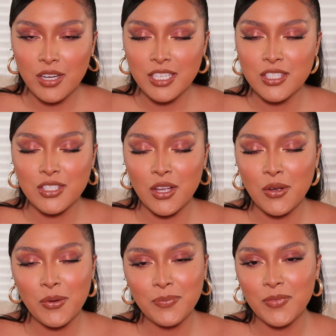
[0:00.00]
Okay,
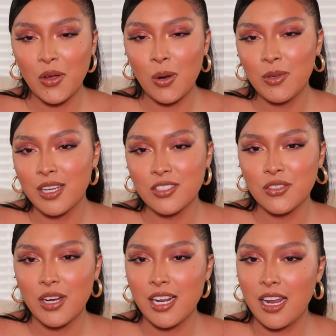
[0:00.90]
so I hope you guys
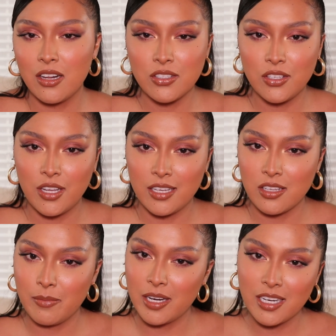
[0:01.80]
enjoyed it, and I'll see you guys
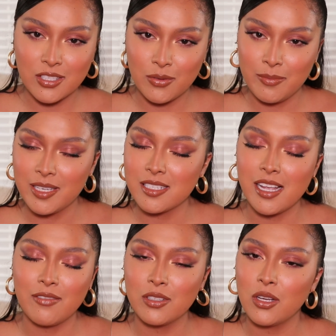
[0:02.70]
on my next one because I
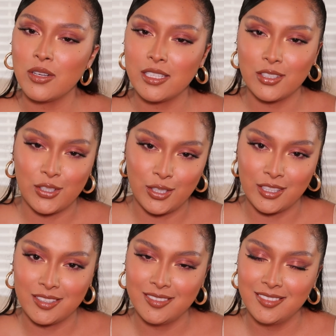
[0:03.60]
have to go and
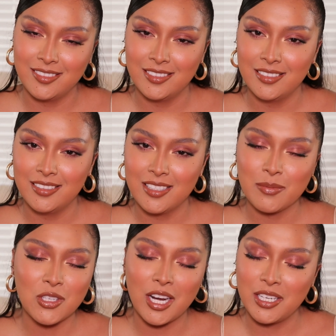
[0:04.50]
cook
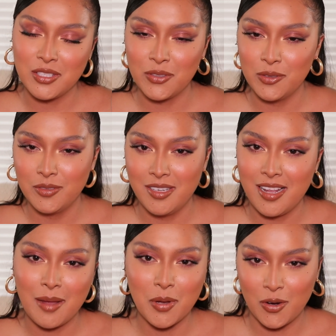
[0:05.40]
some Chinese food.
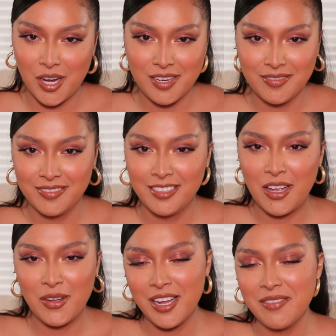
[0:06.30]
I'm hungry.
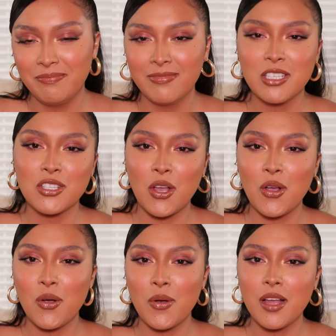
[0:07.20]
Okay,
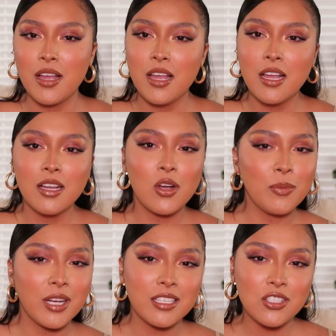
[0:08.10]
so hope you
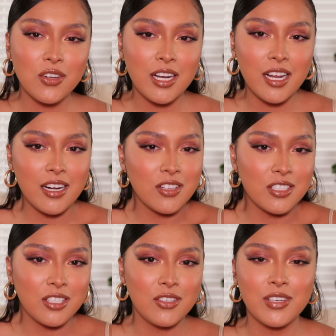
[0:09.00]
guys enjoyed it, and I'll
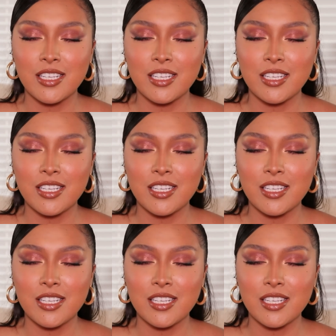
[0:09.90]
see you